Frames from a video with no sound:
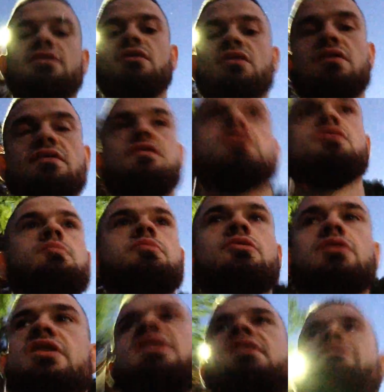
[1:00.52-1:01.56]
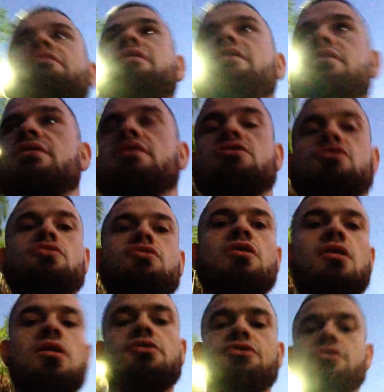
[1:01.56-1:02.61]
in life, you got to put the effort in, and you got to